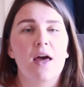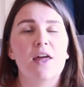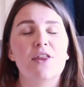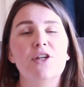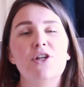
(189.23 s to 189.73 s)

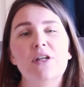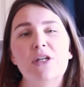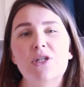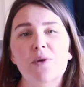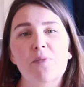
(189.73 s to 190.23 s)
I think you
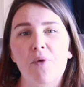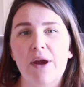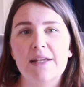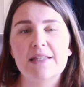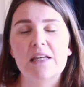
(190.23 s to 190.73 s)
need to
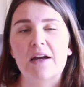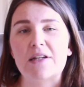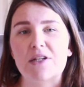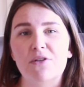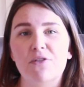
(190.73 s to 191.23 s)
embrace the
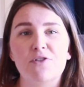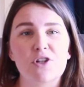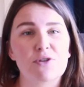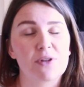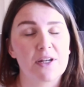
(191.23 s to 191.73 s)
idea of
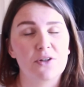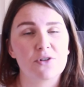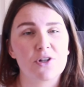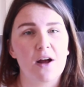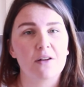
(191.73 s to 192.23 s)
just letting your
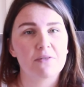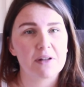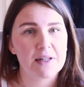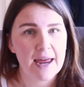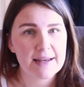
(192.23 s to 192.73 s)
child
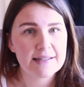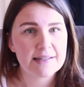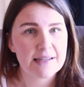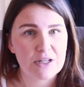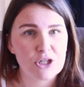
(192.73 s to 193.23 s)

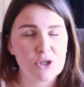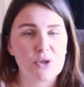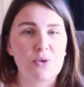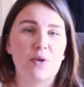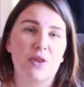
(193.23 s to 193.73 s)
relax
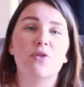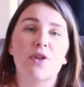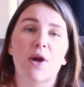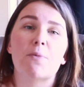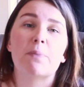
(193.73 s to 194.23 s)
into
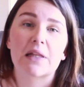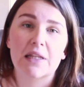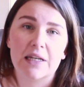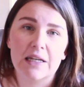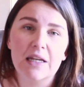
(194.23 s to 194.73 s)
their
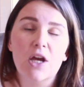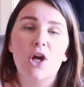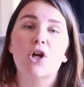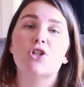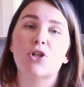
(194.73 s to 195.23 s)
ability
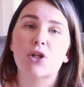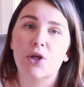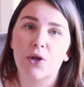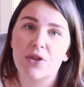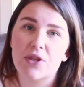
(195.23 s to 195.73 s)
to
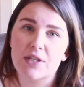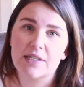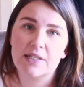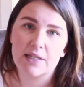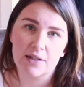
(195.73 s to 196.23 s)
learn
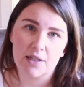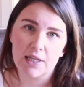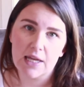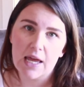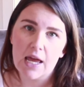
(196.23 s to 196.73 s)
this
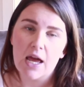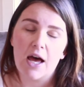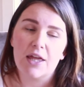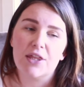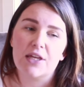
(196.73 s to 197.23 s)
skill.
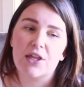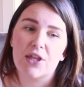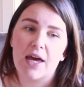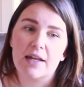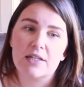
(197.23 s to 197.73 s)
I think
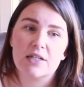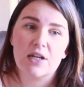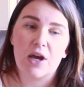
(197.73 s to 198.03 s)
that